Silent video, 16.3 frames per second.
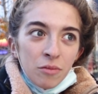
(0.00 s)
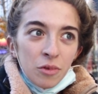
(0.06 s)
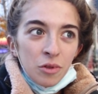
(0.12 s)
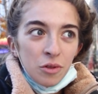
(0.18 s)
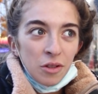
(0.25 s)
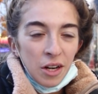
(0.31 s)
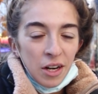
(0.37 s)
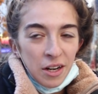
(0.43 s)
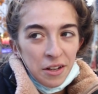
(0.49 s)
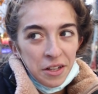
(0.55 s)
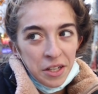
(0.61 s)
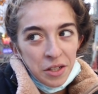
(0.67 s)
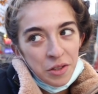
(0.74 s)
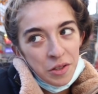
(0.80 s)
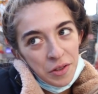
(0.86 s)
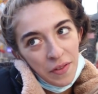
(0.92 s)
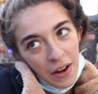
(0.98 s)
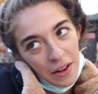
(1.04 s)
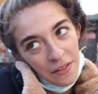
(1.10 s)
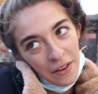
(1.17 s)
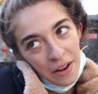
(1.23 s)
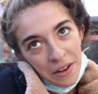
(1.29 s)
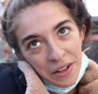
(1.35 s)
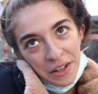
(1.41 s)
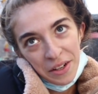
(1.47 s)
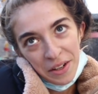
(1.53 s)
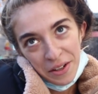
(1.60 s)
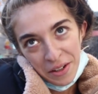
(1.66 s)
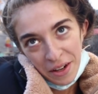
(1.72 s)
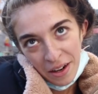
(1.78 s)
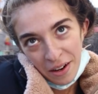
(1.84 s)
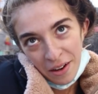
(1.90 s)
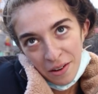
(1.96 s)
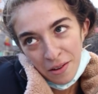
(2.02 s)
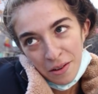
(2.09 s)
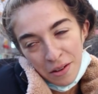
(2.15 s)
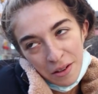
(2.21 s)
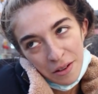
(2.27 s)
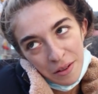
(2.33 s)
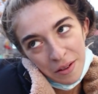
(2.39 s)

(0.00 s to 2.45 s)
just trying to like survive out here now.